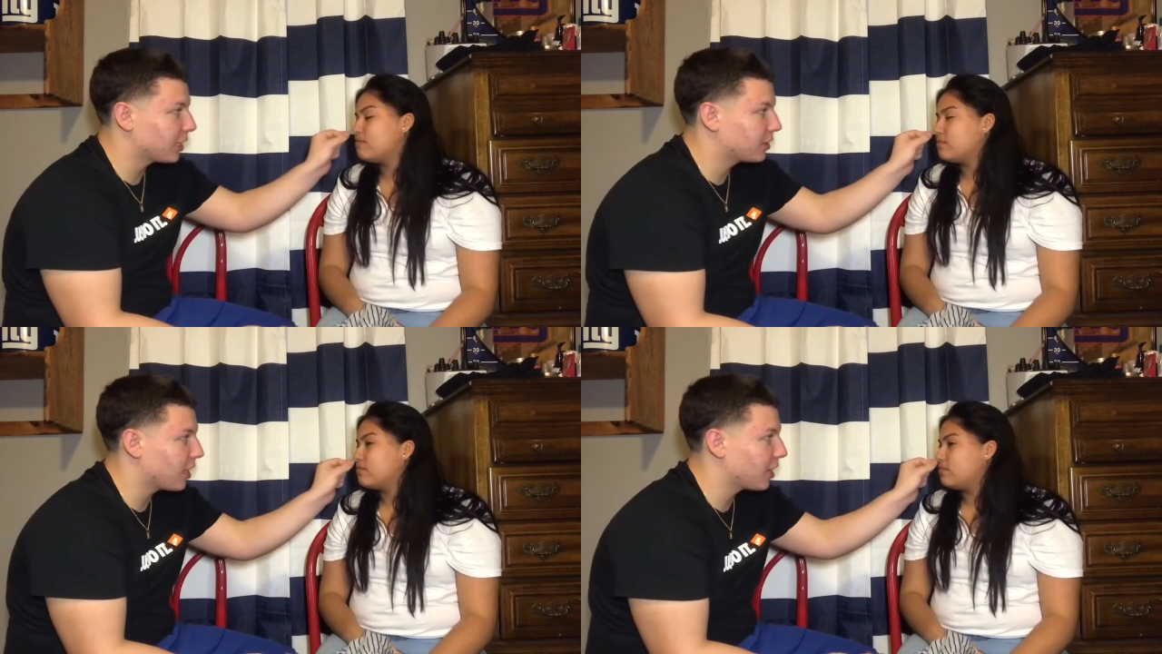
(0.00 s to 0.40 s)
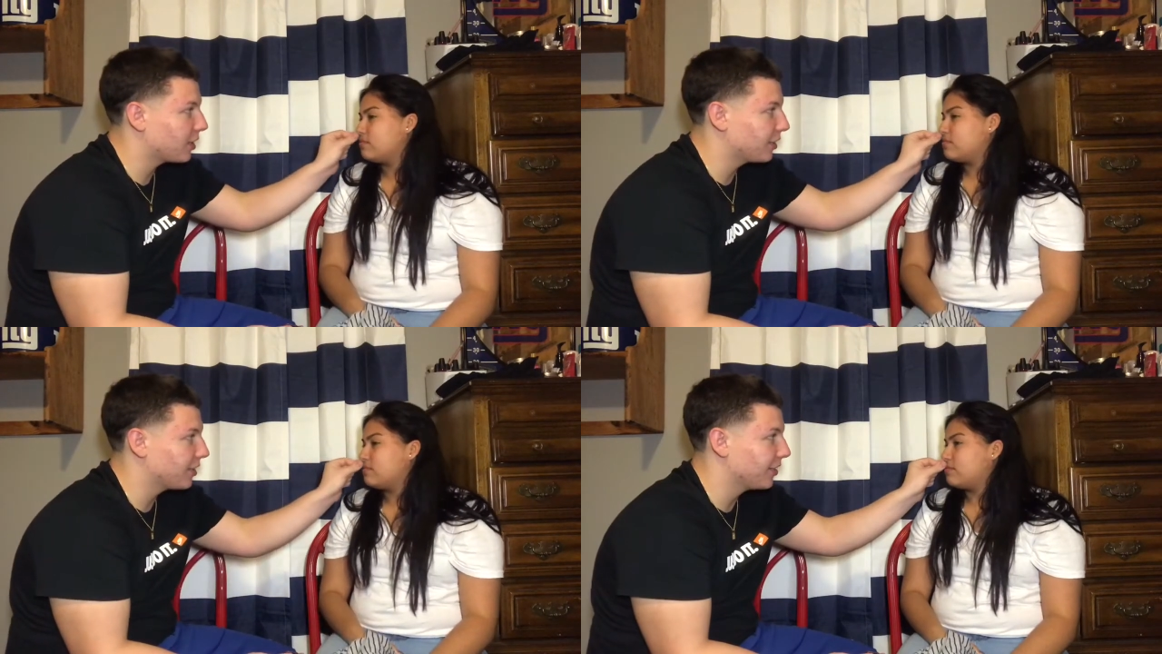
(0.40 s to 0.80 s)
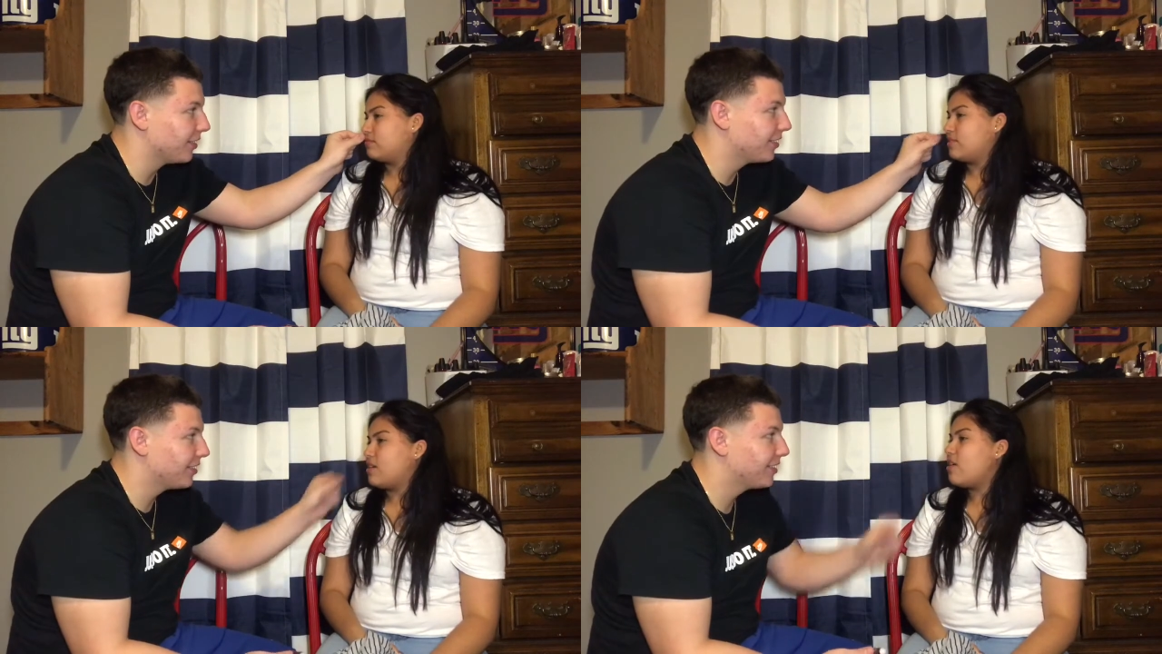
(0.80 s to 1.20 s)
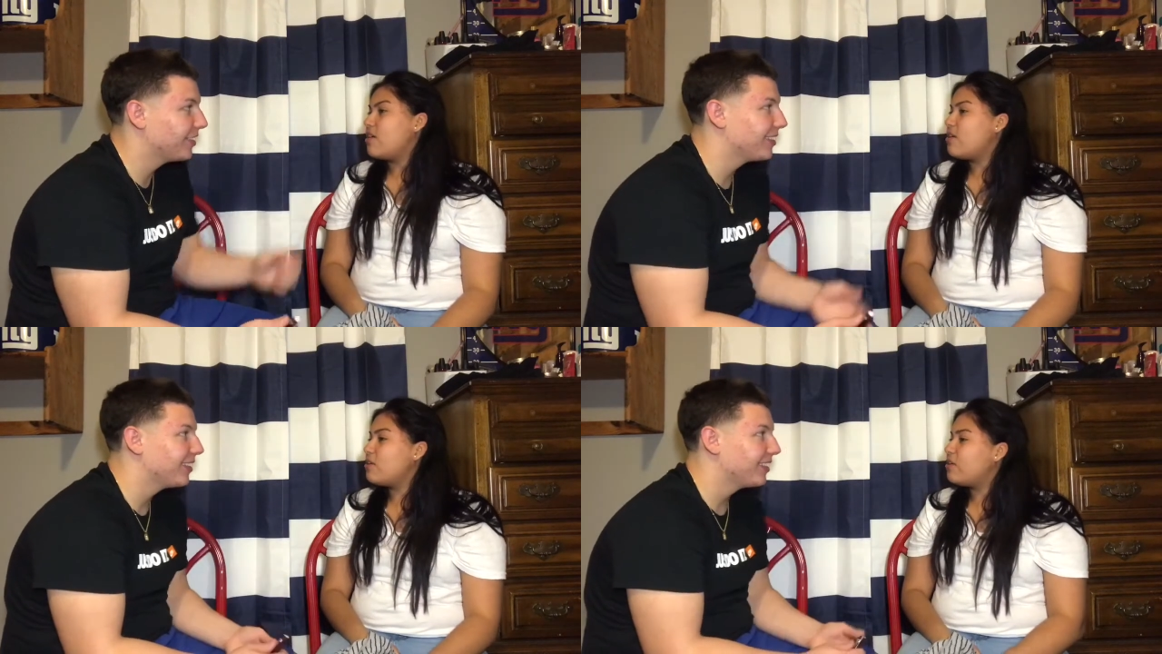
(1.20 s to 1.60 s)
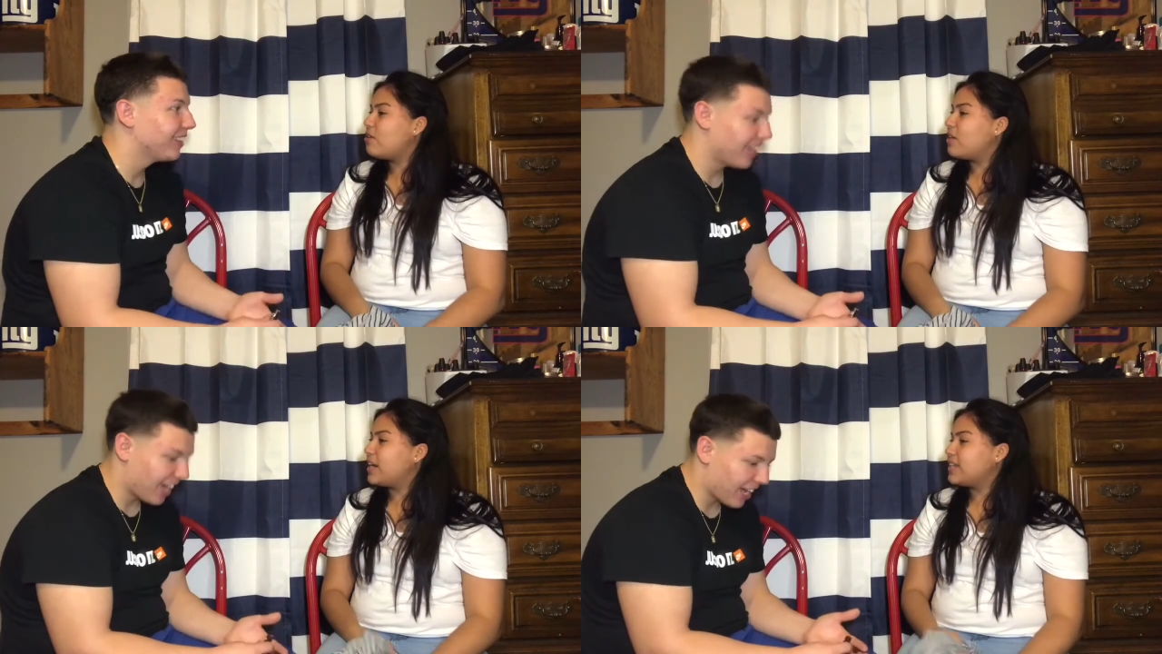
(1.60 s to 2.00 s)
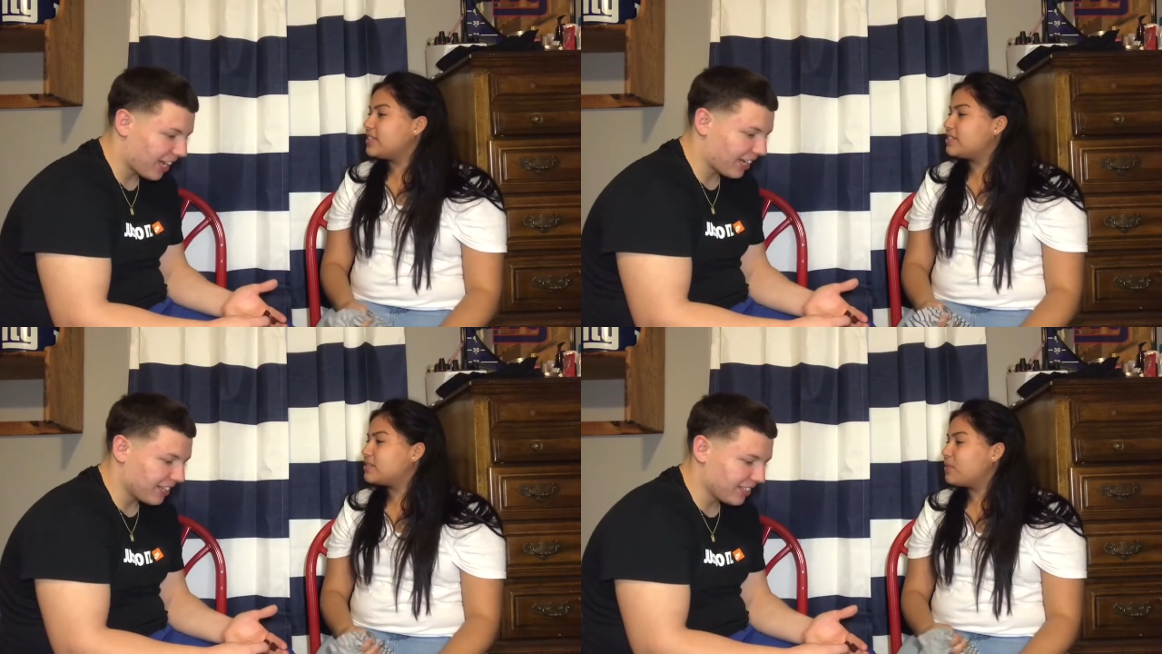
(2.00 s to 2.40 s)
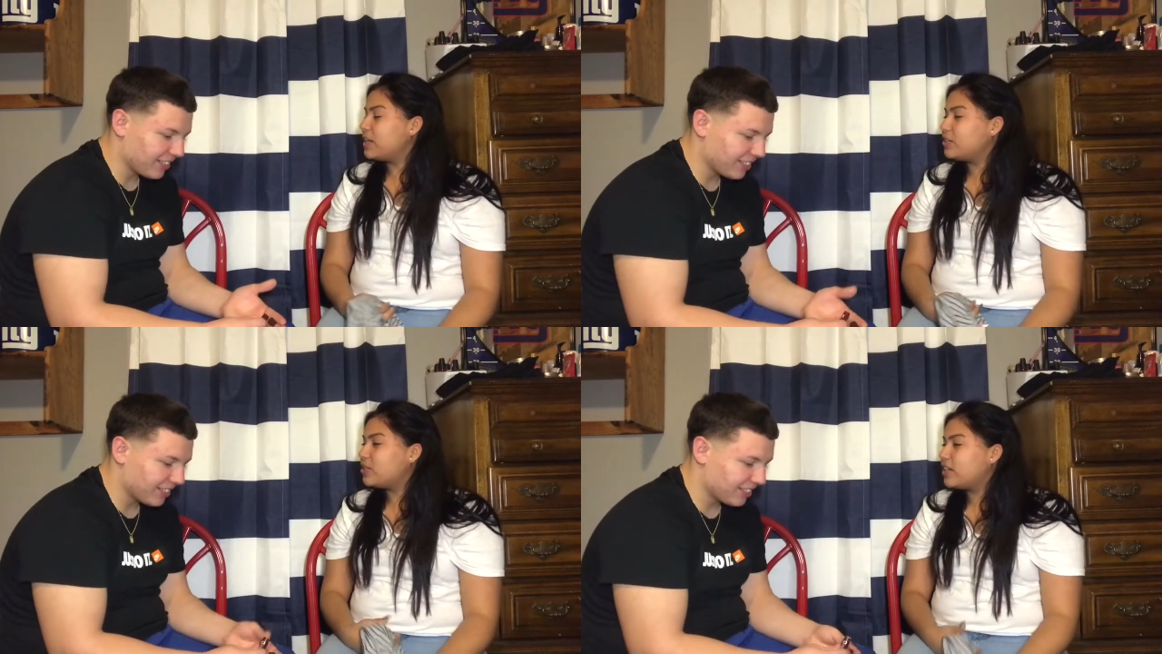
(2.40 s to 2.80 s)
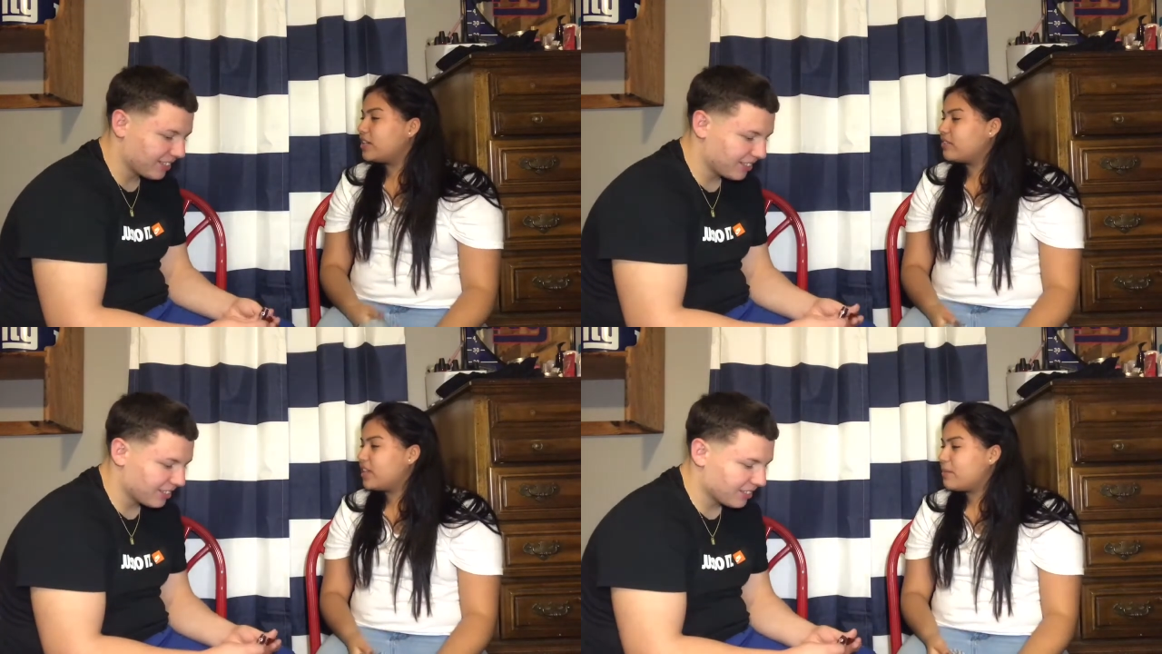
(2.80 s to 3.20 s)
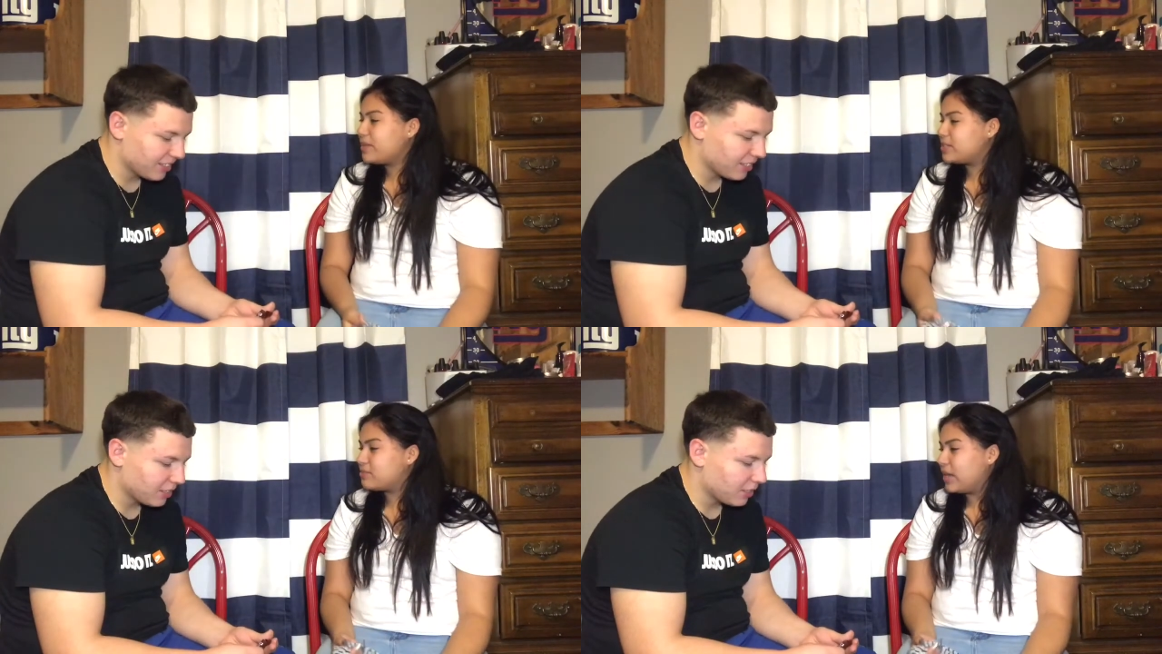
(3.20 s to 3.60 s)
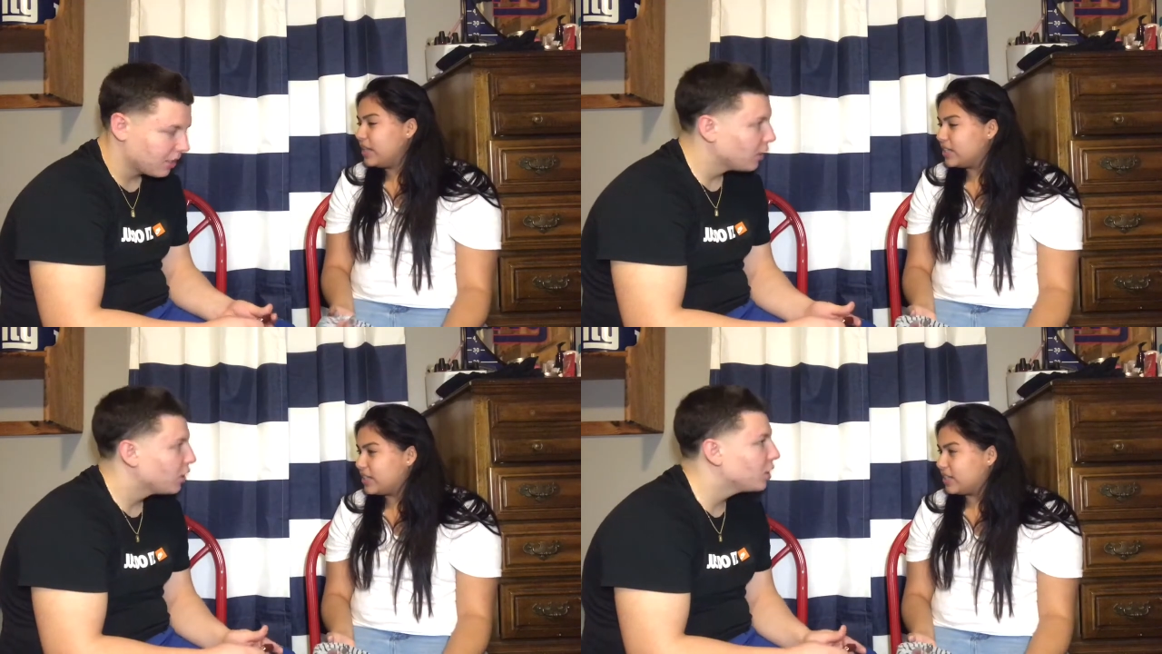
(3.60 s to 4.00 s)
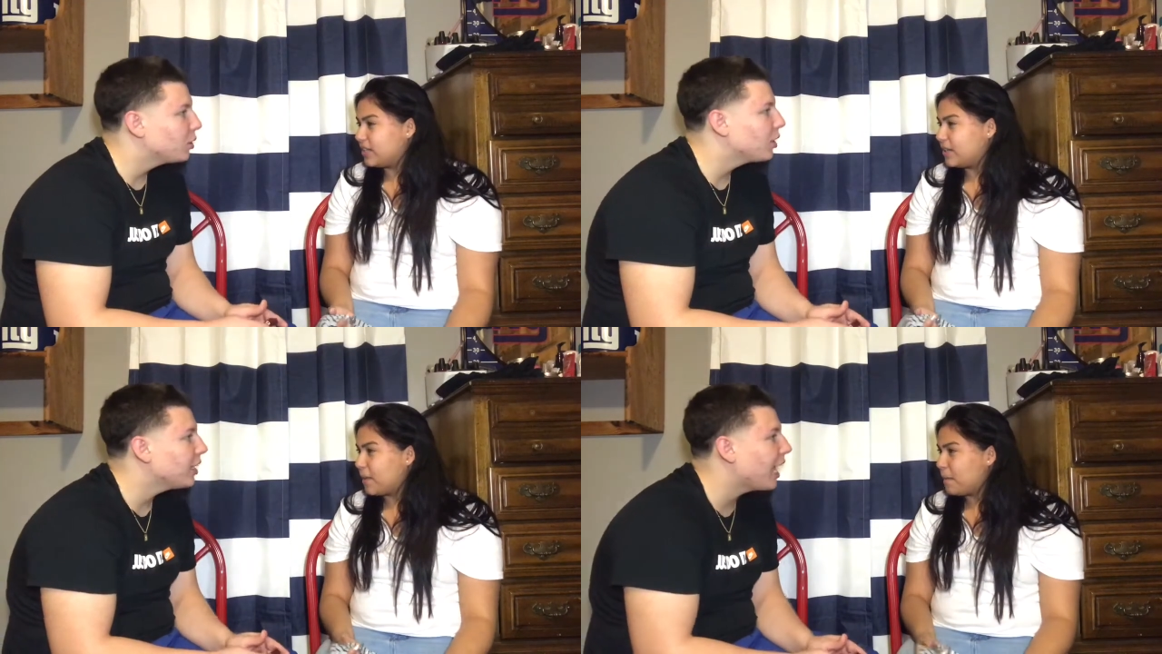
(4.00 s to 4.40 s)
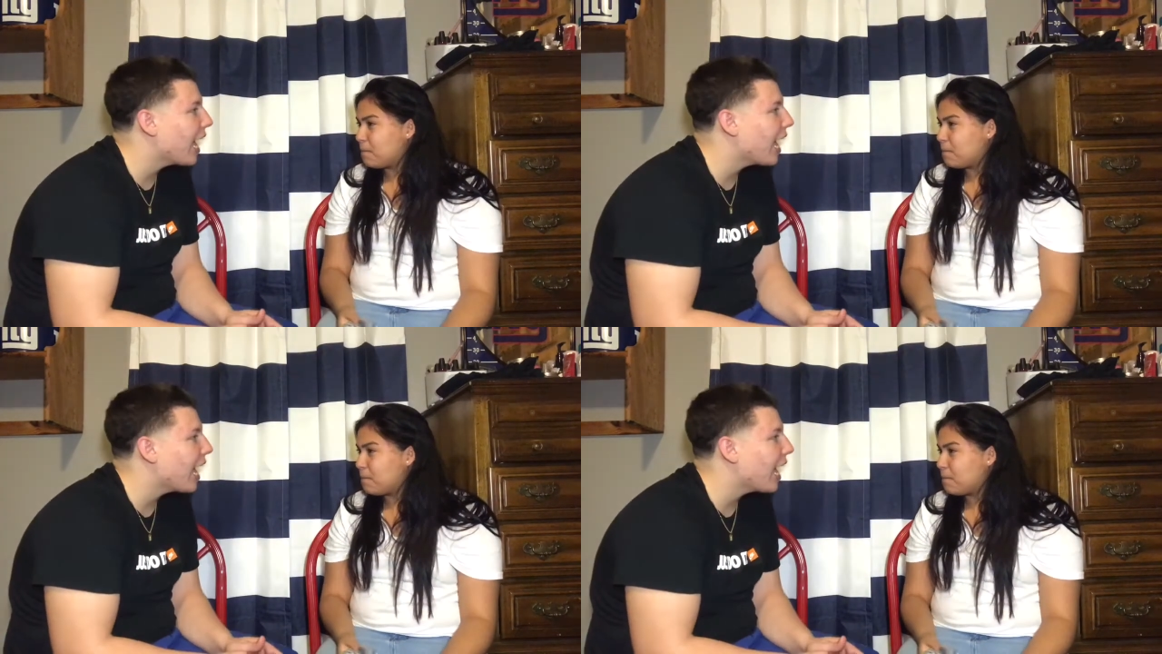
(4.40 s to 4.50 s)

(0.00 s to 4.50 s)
Speaker 1: like chocolate though.
Speaker 2: Oh, I didn't smell it. You didn't even let me smell it. You
Speaker 1: didn't